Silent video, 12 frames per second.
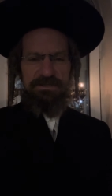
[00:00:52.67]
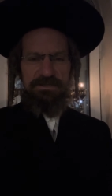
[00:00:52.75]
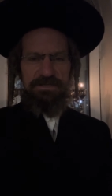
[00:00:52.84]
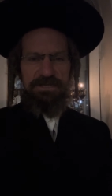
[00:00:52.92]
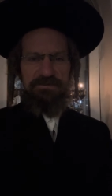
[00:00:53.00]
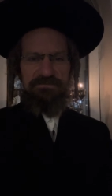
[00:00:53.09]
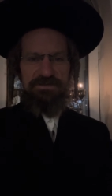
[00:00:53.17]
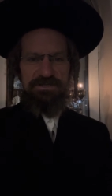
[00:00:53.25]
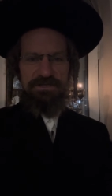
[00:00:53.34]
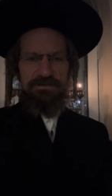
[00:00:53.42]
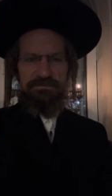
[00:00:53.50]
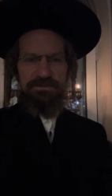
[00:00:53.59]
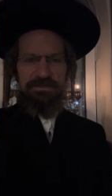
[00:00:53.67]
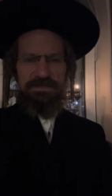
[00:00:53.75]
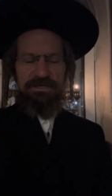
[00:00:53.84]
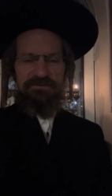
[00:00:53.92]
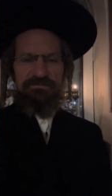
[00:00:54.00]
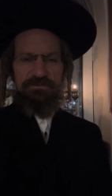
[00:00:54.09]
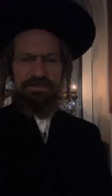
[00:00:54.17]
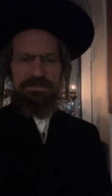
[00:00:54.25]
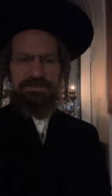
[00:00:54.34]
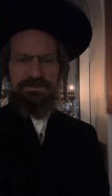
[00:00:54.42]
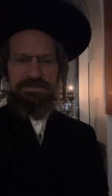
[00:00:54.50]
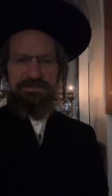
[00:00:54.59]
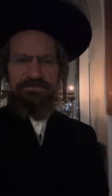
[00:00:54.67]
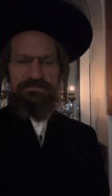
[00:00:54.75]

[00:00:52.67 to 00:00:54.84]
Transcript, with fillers: the light of Hashem, the light of oneness.